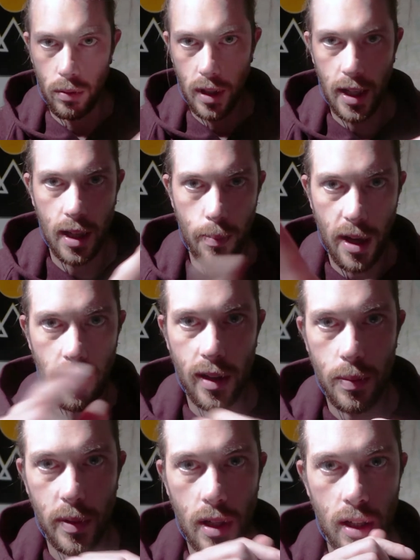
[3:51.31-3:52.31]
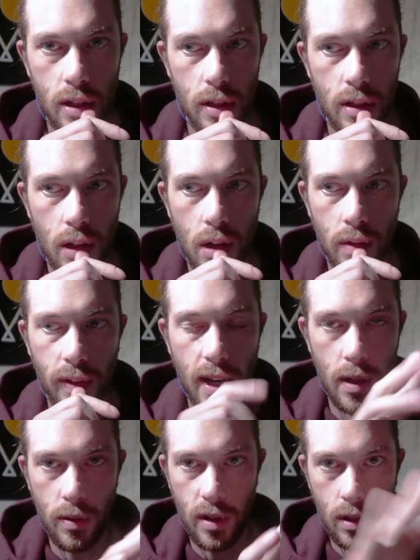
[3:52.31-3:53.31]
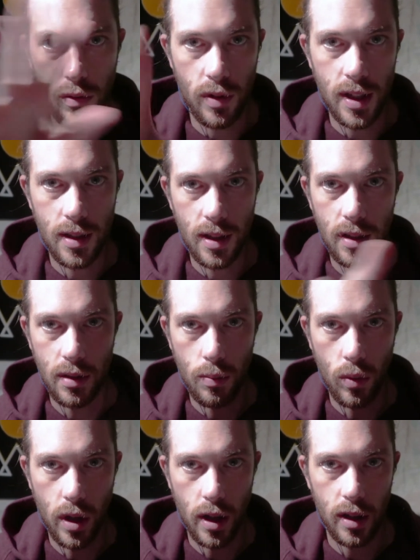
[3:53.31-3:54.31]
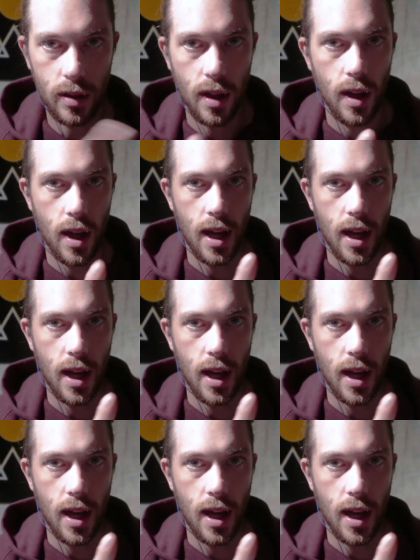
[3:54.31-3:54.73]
you would like a better explanation of how the grid system works,